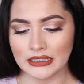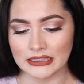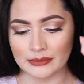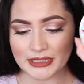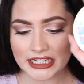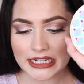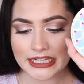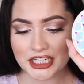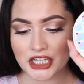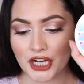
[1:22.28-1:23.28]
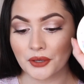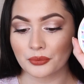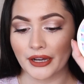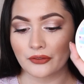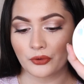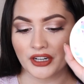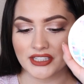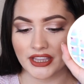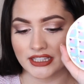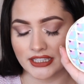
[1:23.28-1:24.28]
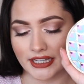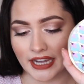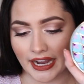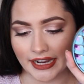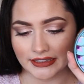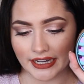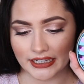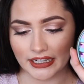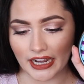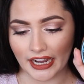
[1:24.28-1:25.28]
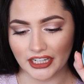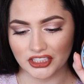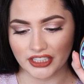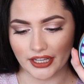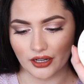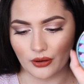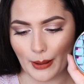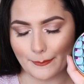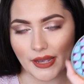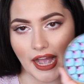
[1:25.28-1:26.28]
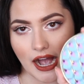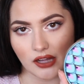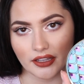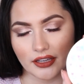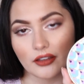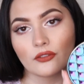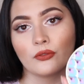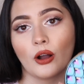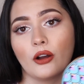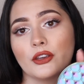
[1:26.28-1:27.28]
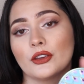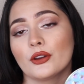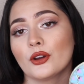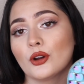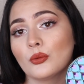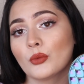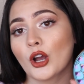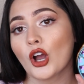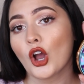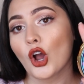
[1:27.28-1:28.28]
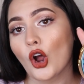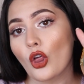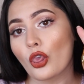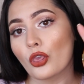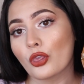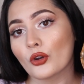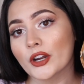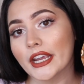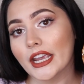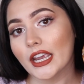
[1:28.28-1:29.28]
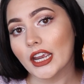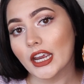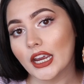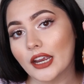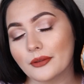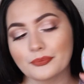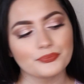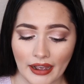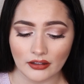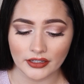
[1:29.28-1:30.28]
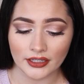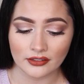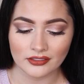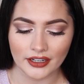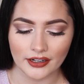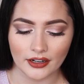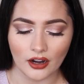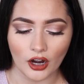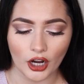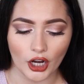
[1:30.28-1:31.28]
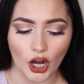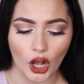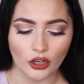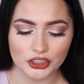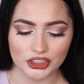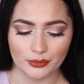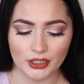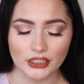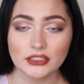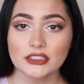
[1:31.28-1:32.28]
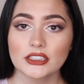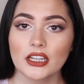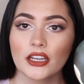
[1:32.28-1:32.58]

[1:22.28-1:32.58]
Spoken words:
limited edition Rainforest of the Sea highlighting eyeshadow palette, volume 3 palette. There are all shimmers